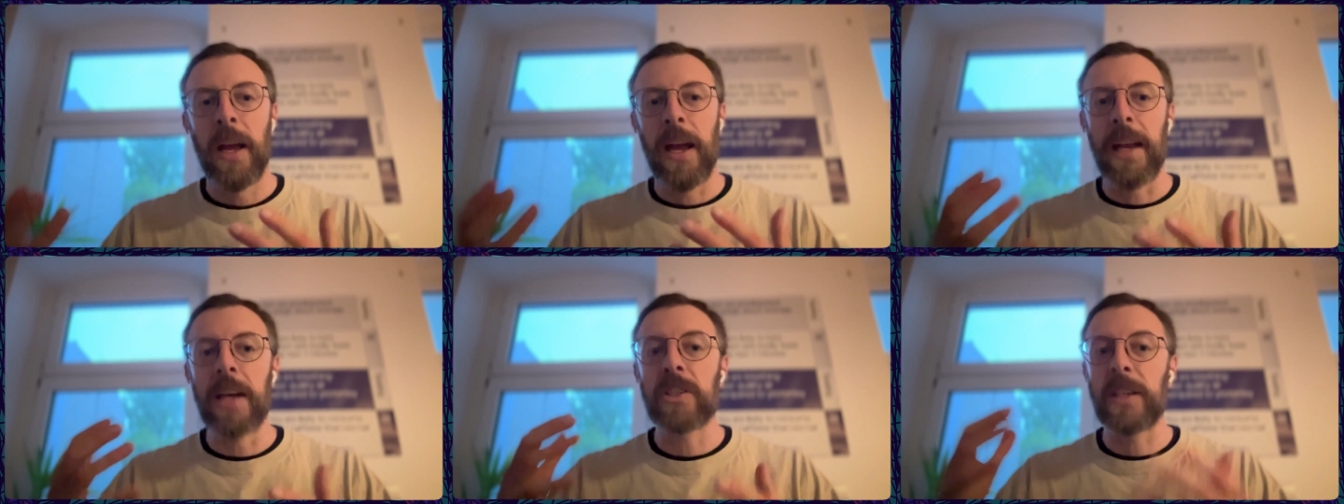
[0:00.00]

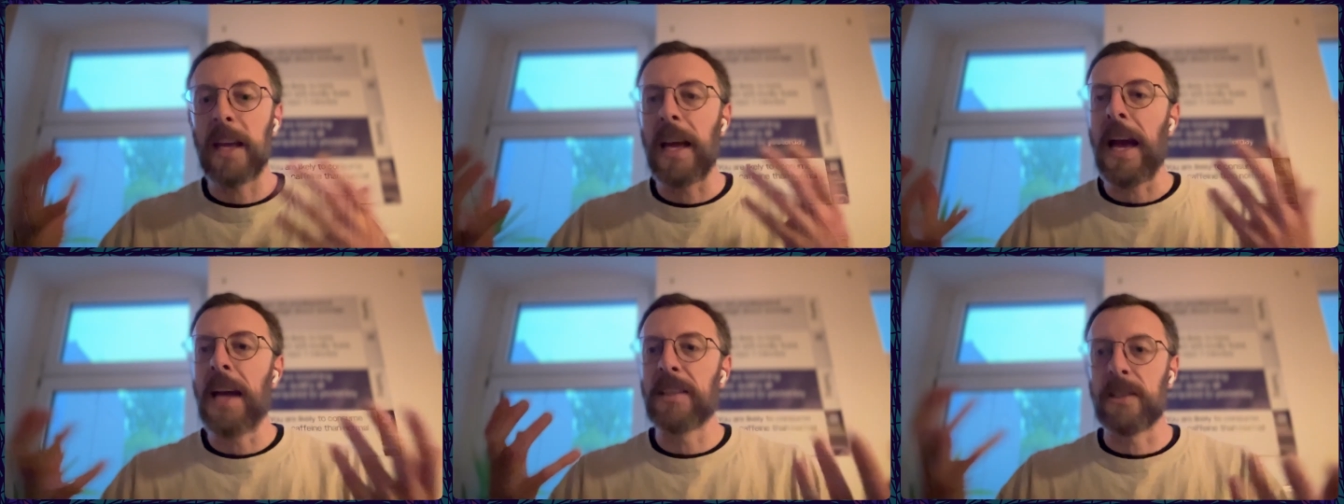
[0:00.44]
And actually,
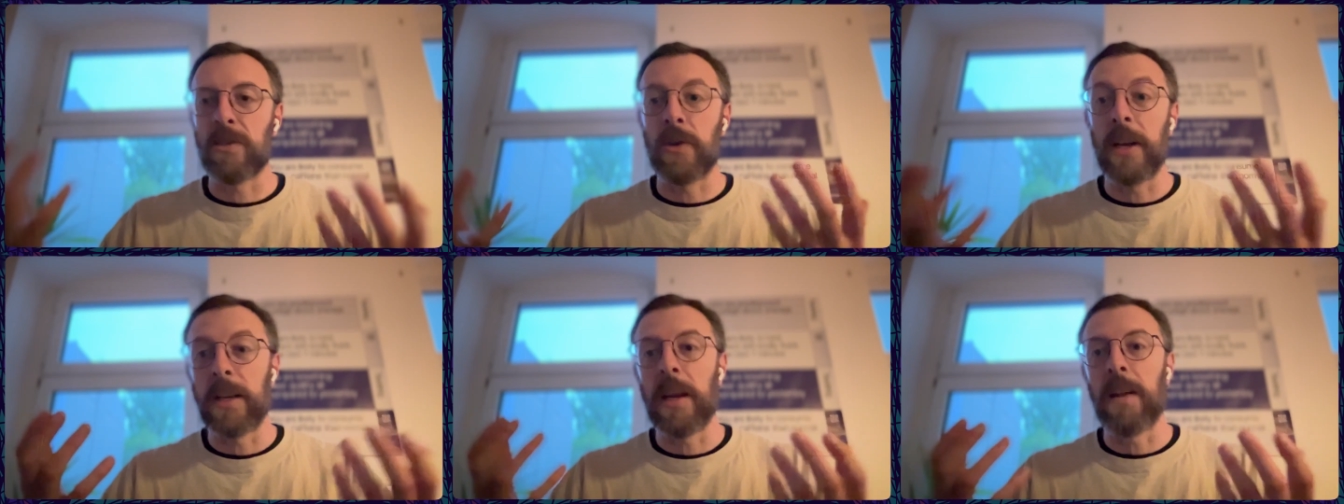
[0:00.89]
it has this
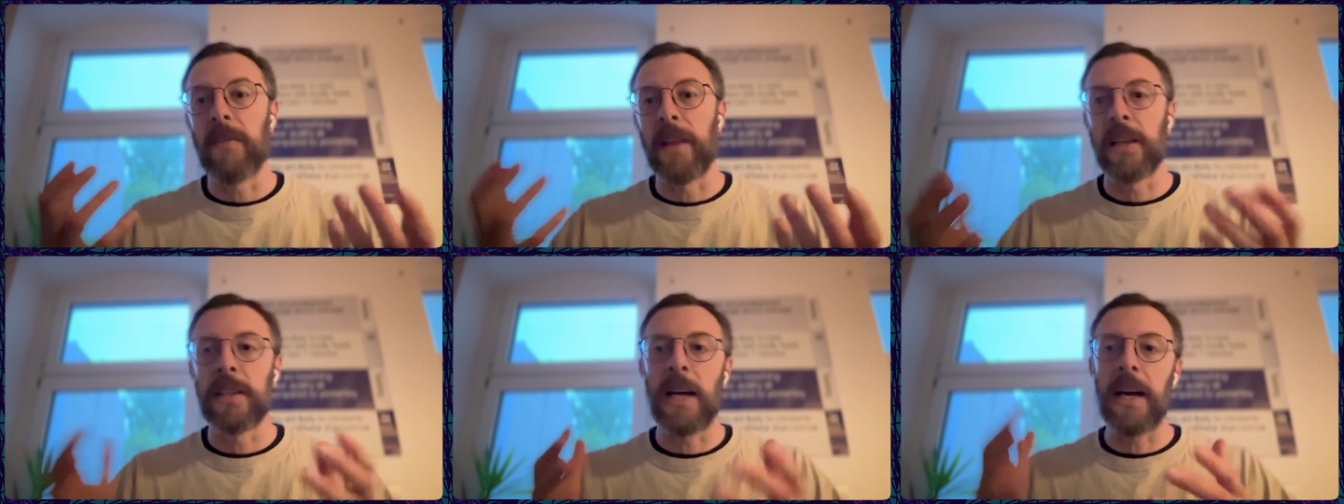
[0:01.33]
very kind of
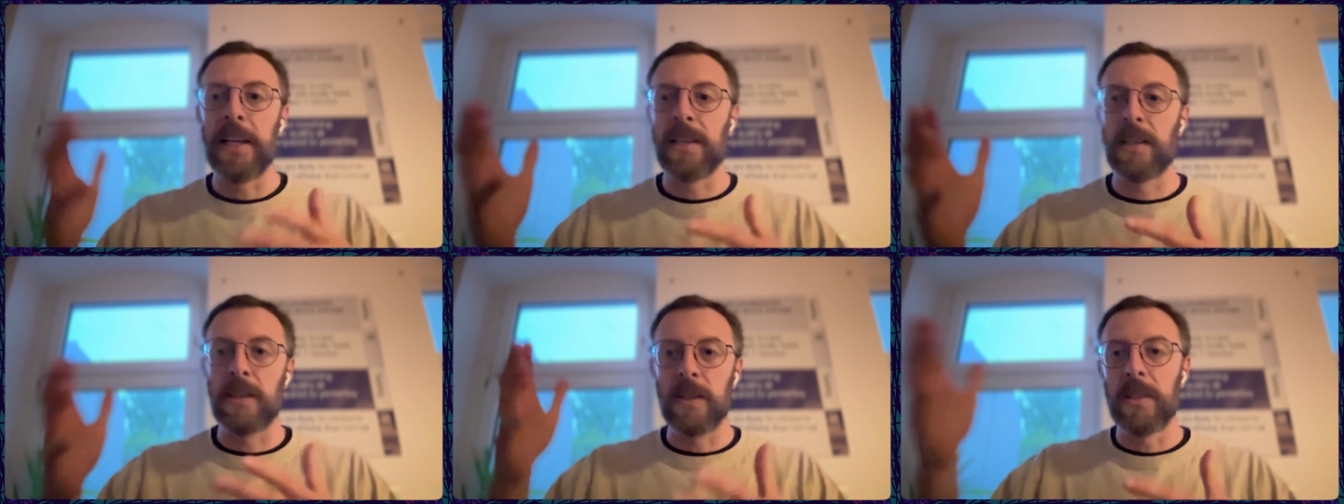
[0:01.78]
like tie
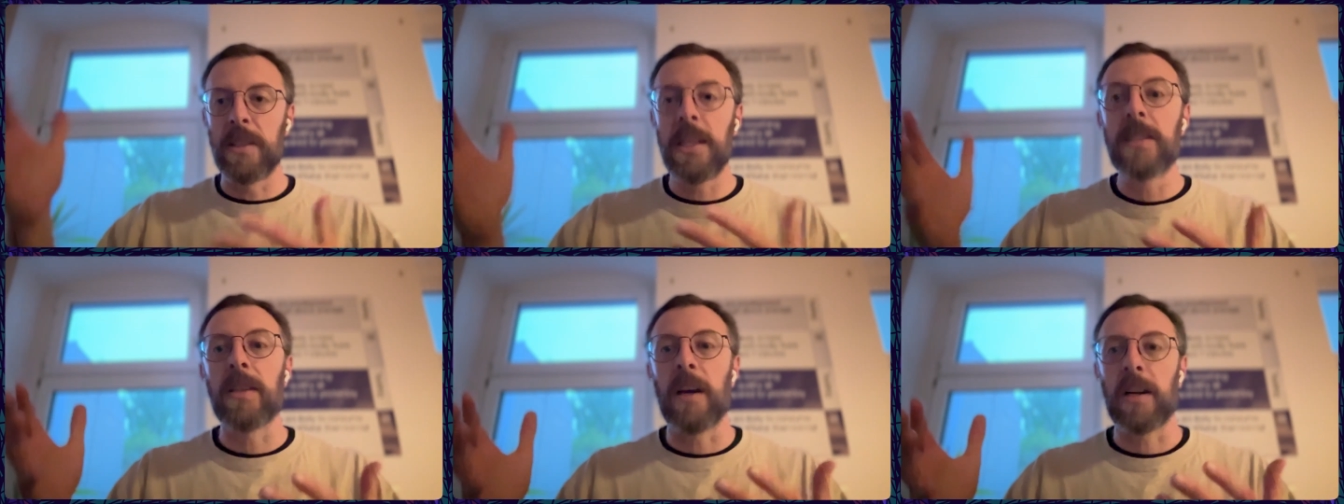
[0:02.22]
into the
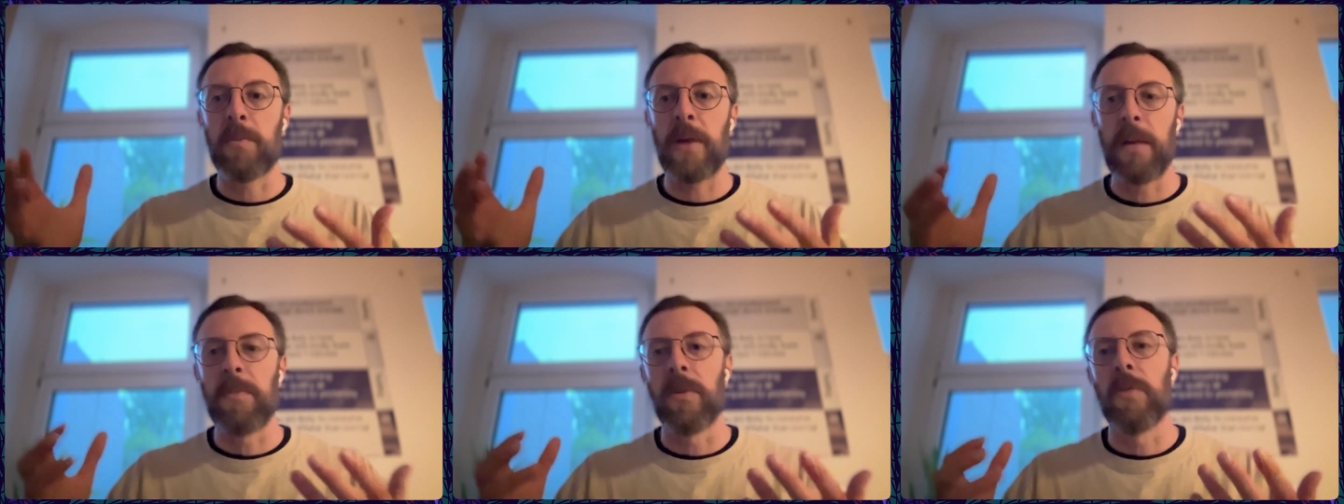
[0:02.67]
DSOC
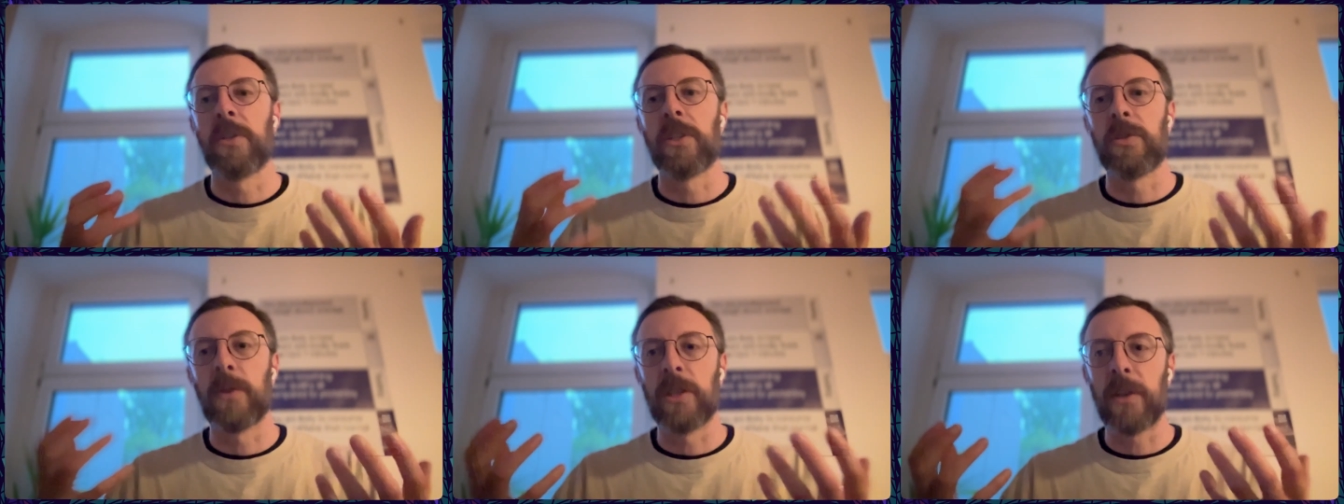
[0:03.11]
paper,
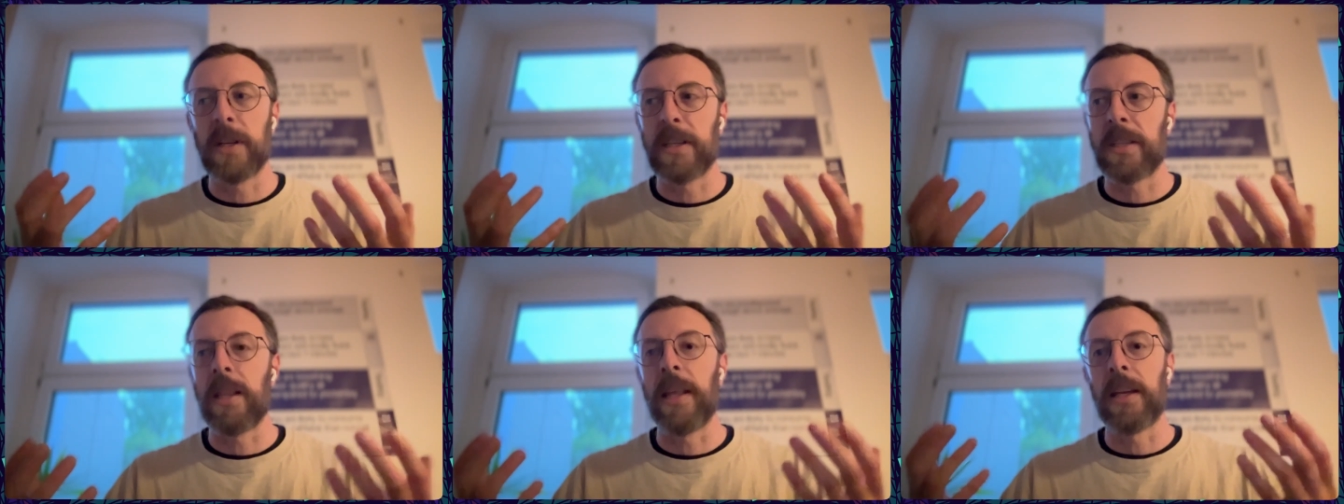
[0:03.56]
which is really trying
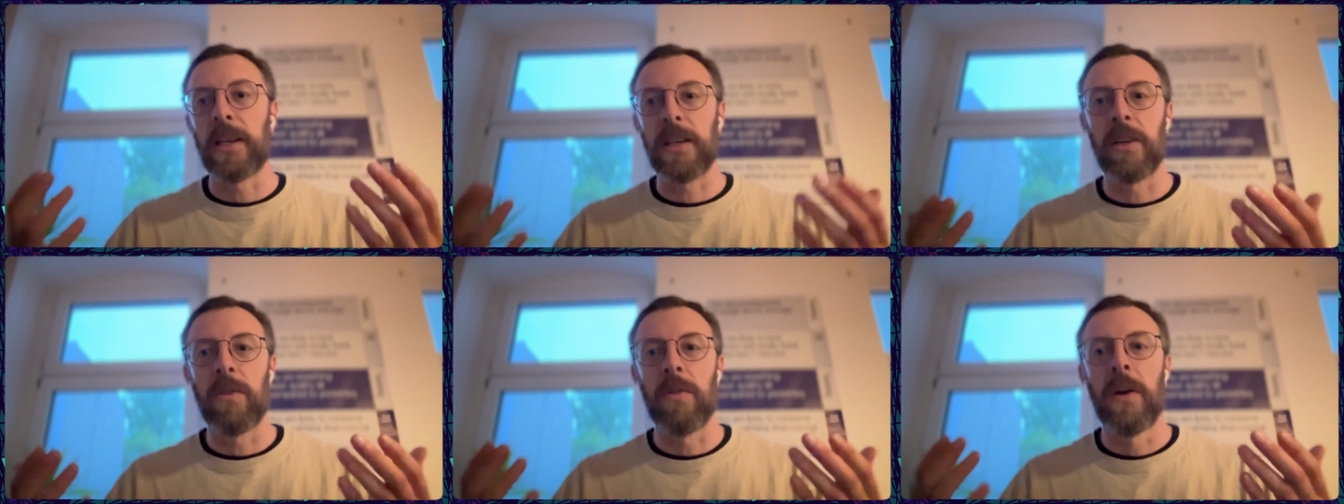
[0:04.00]
to say, like,
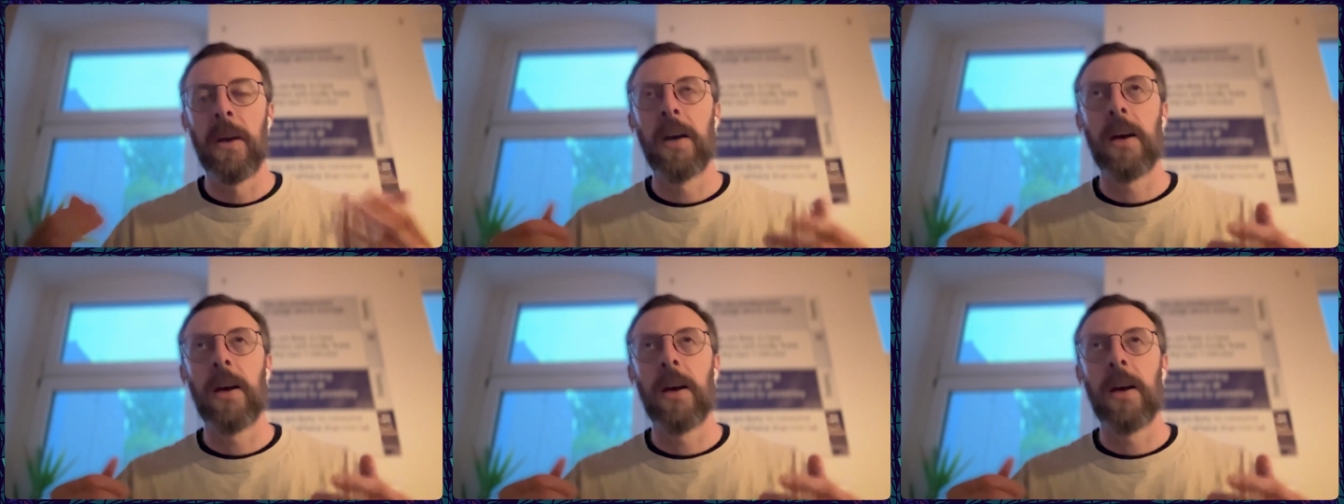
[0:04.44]
you know,